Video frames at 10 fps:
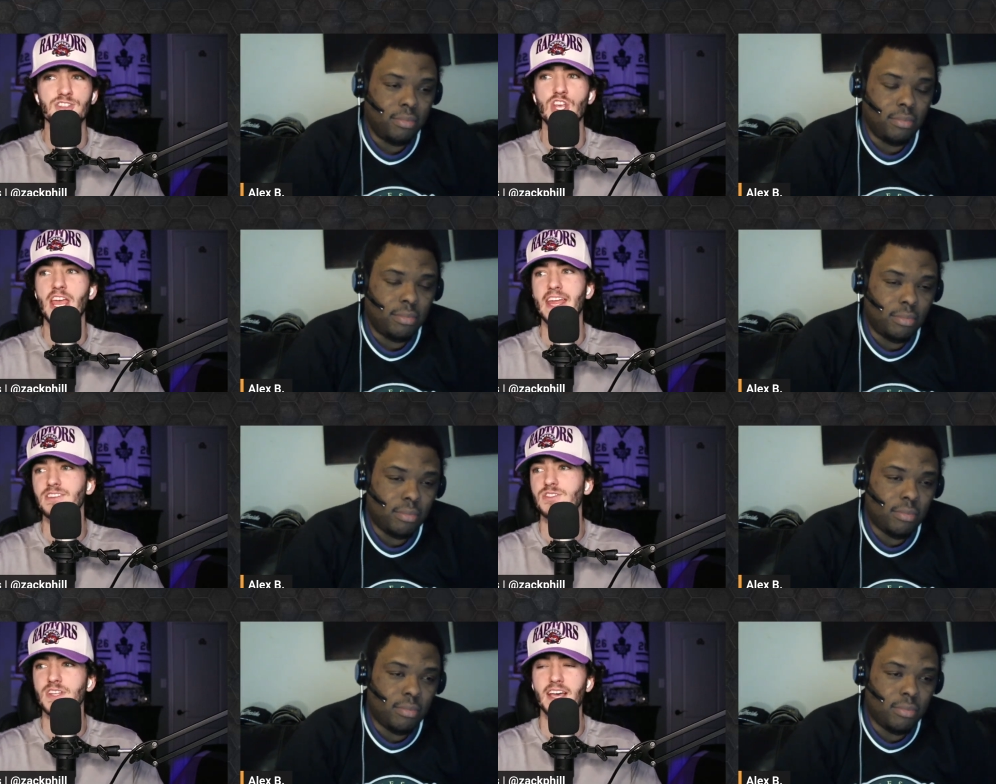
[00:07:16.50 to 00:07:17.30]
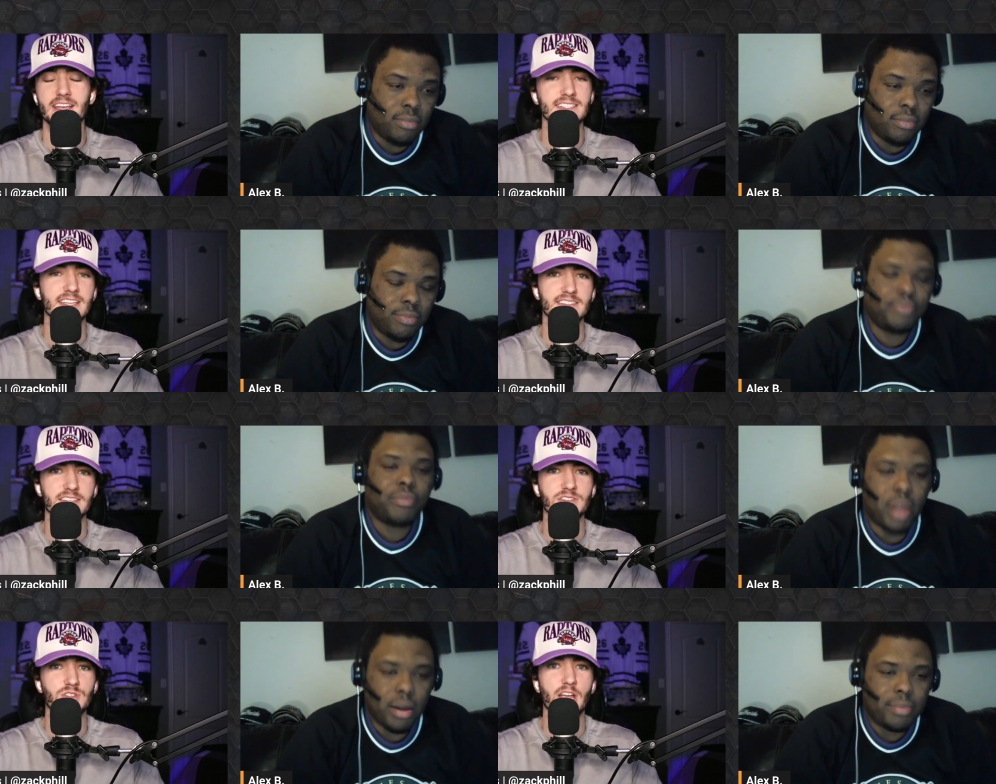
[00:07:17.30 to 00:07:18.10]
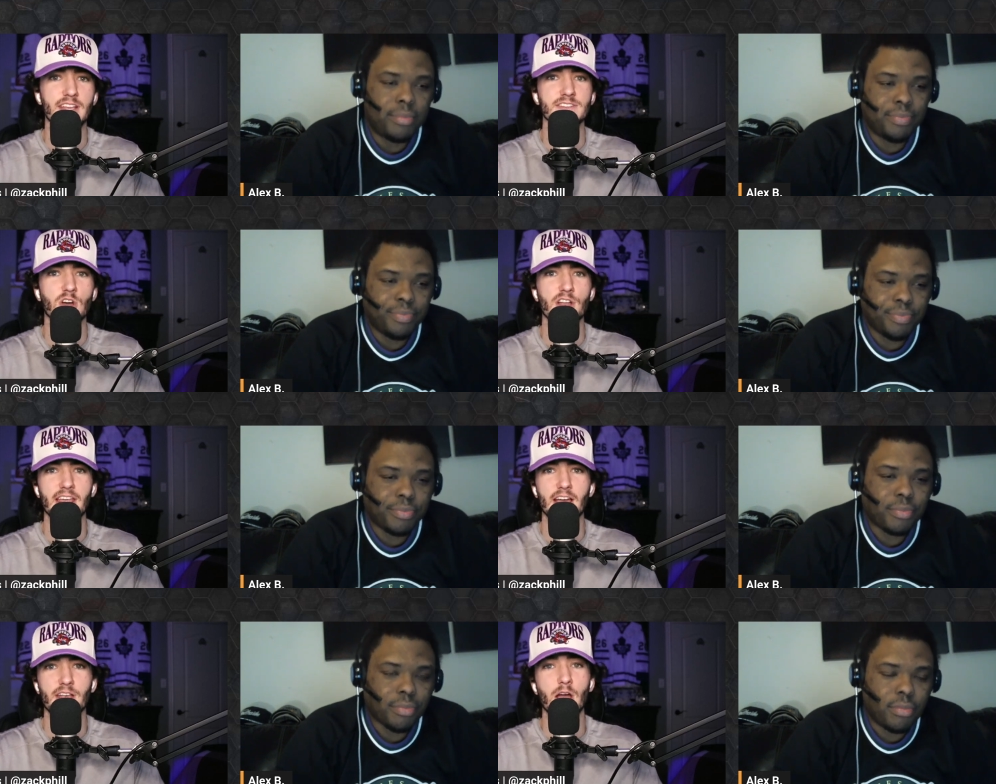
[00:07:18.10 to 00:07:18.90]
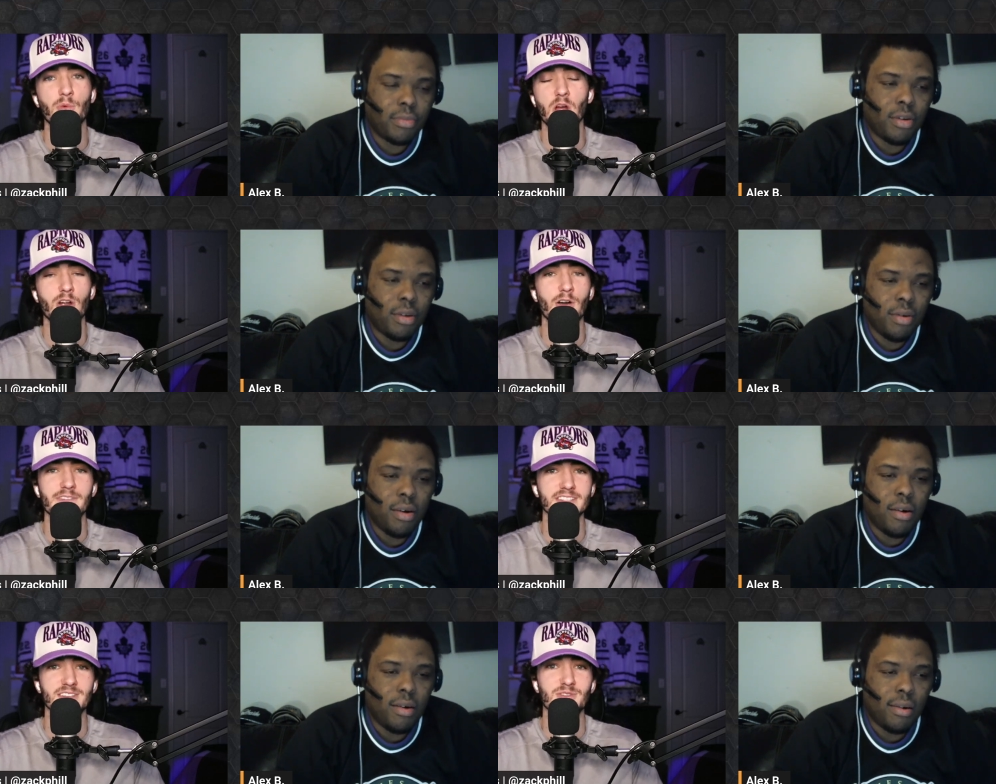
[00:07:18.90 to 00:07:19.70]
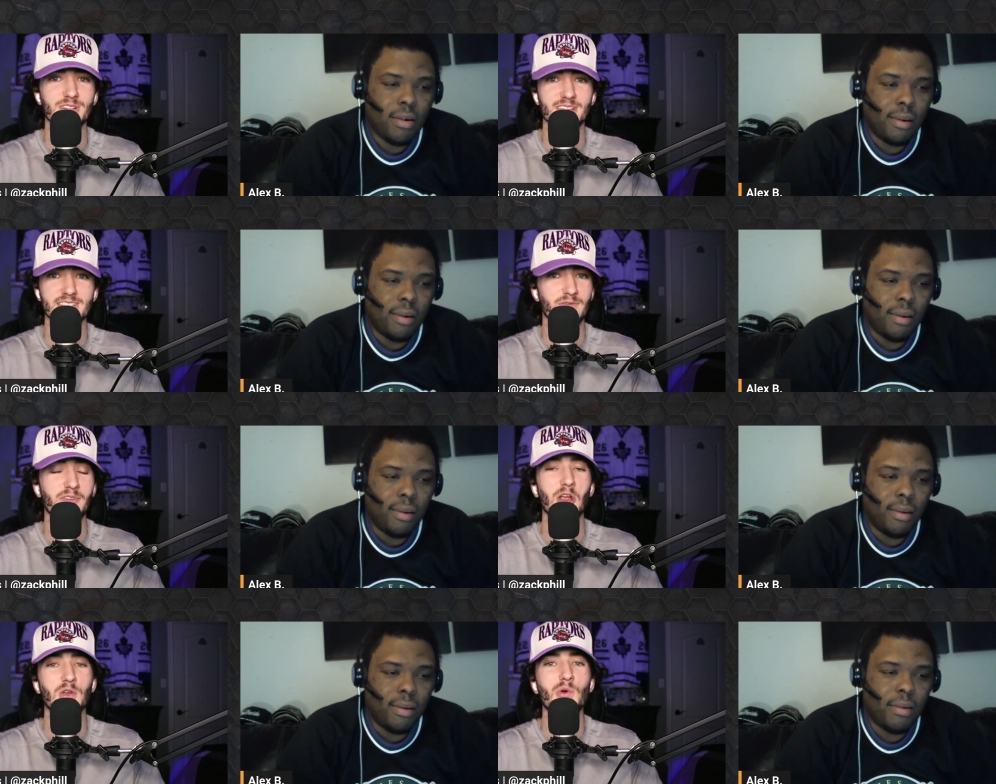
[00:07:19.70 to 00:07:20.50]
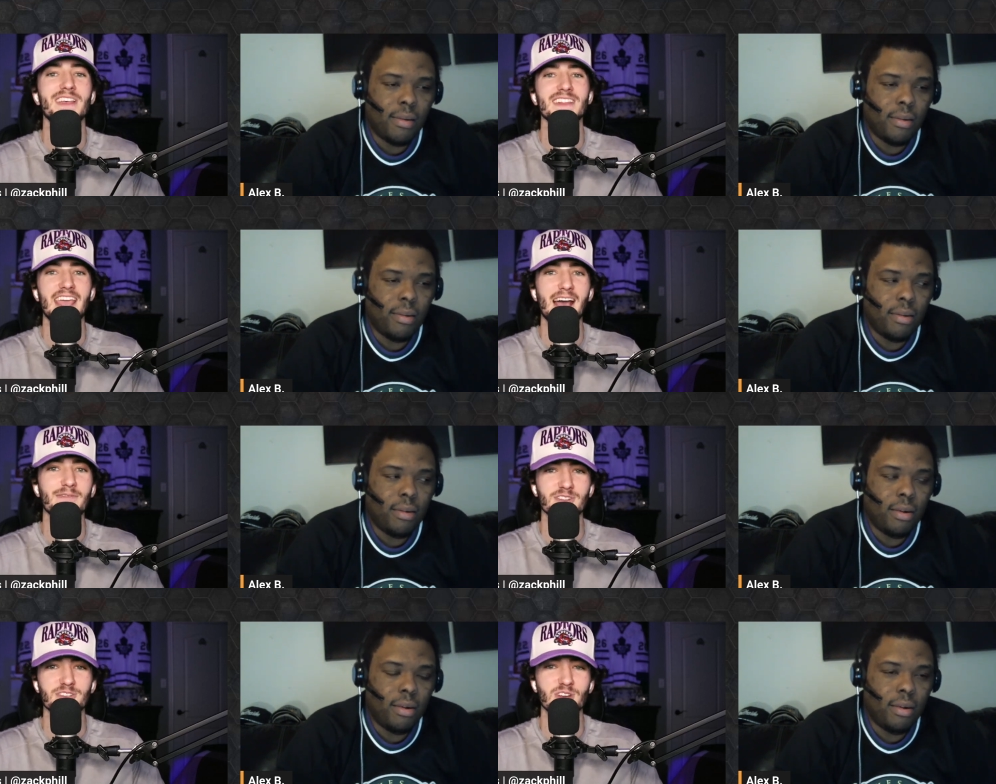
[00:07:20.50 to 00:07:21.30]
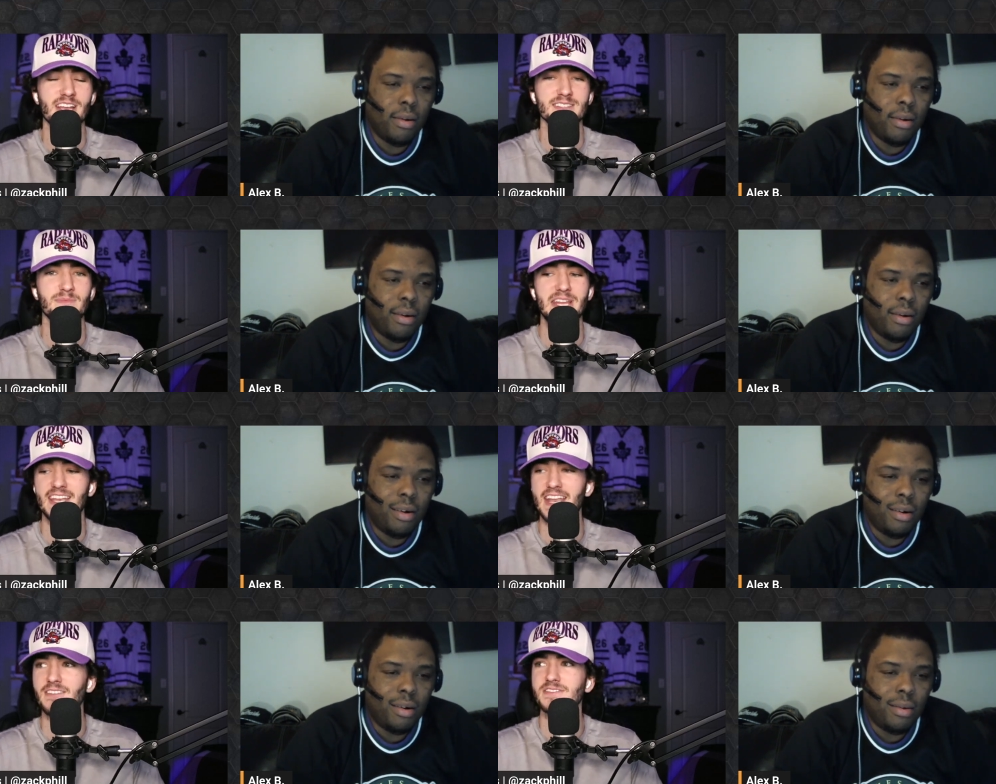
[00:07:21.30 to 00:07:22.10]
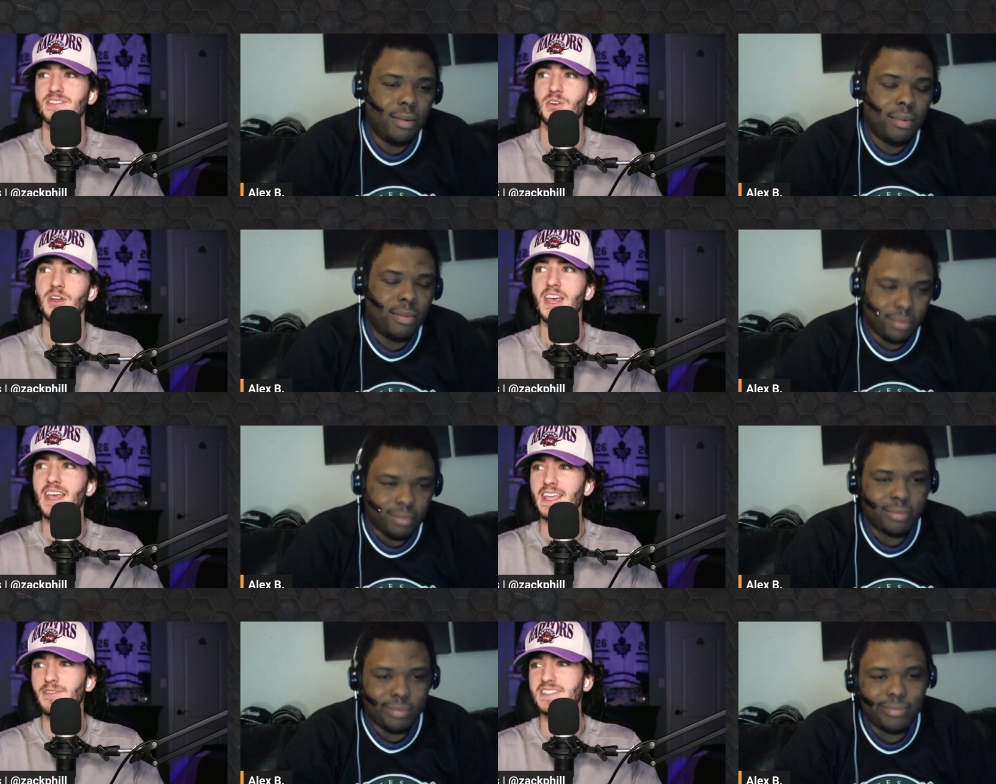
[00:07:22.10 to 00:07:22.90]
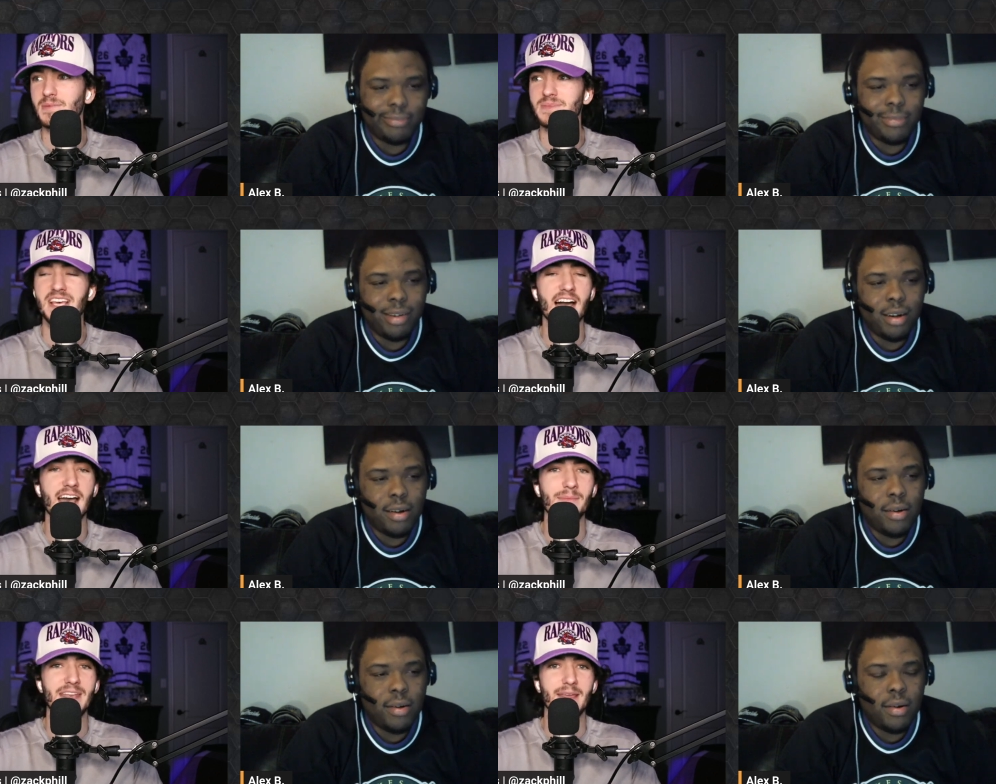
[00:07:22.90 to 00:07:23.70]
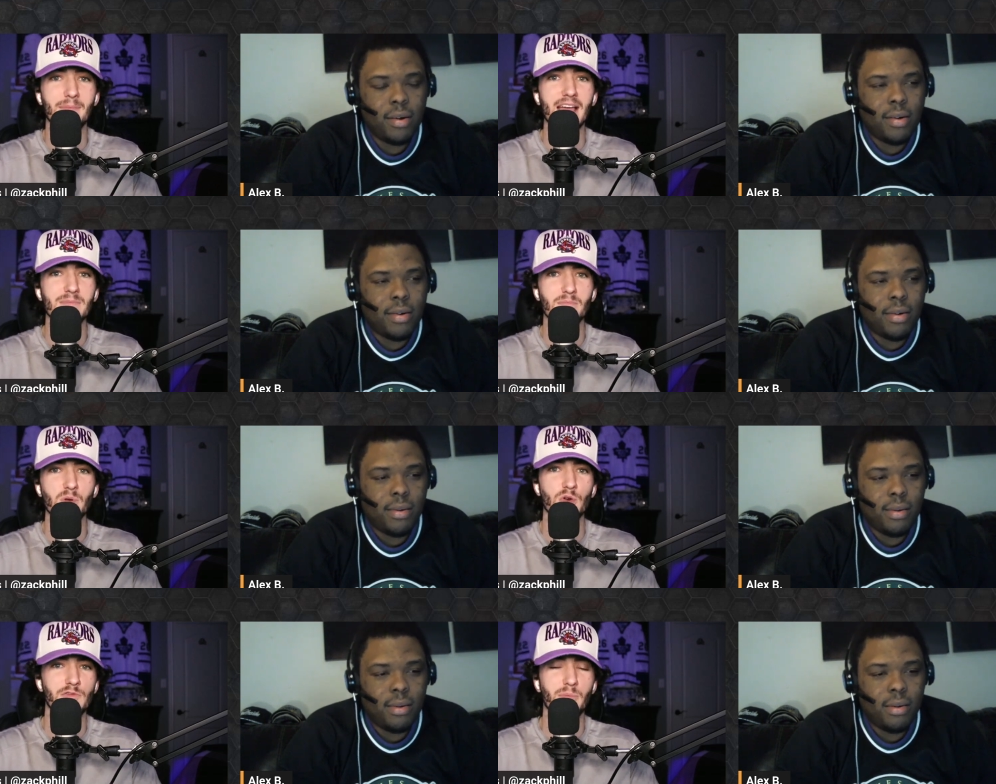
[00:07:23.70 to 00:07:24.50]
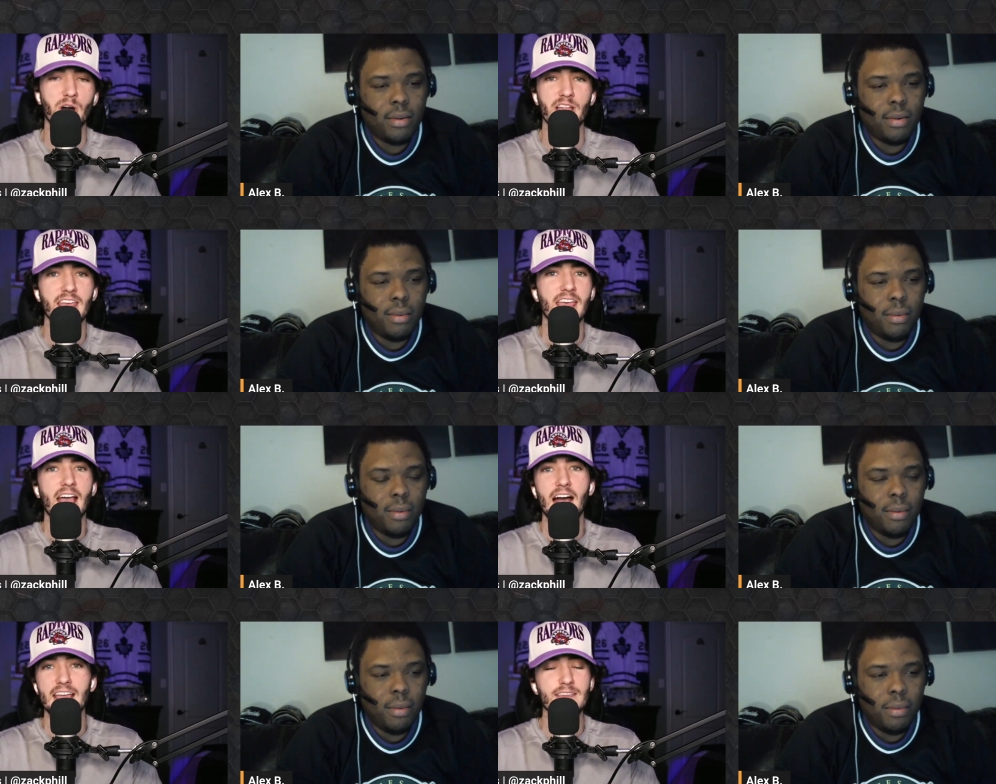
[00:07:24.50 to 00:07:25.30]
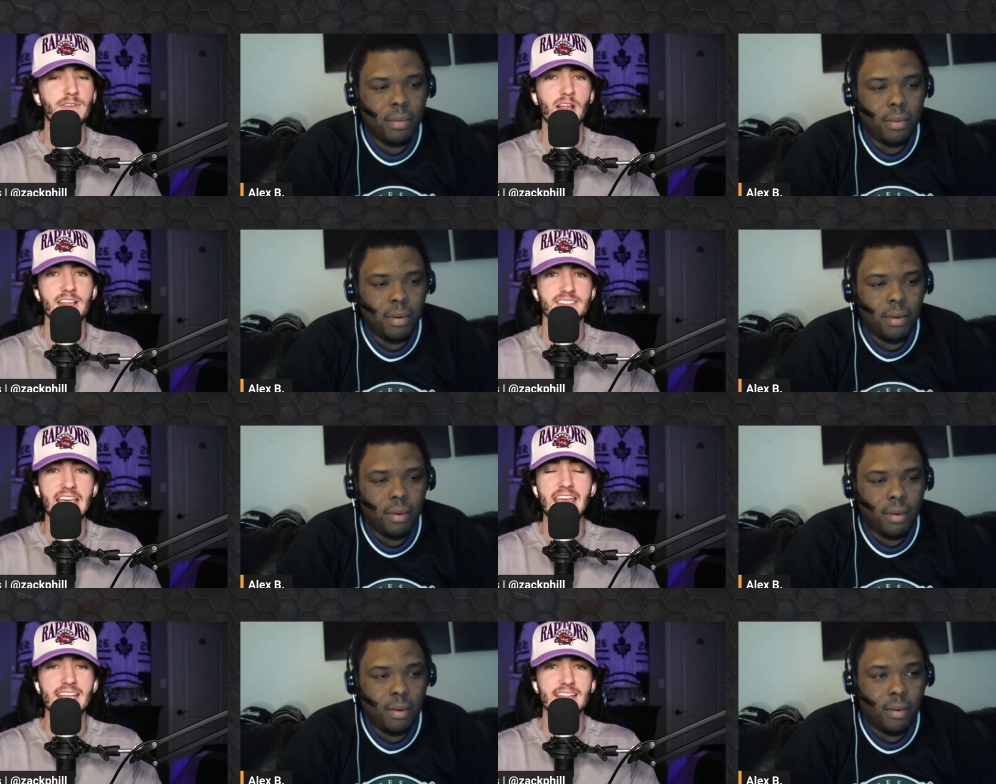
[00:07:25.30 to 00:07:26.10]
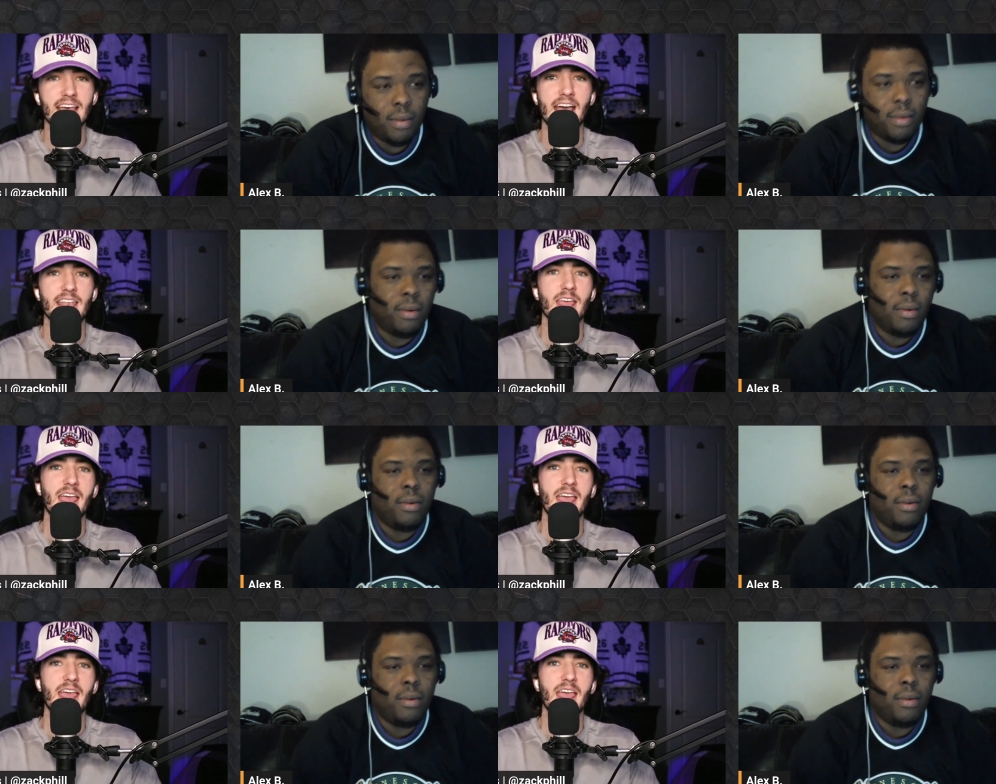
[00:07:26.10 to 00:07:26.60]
Speaker 1: changed uh, since this trade has gone down. Now, we are obviously doing this very quickly after the trade has been announced, so give it some time and it might move. But uh, even uh, saying that,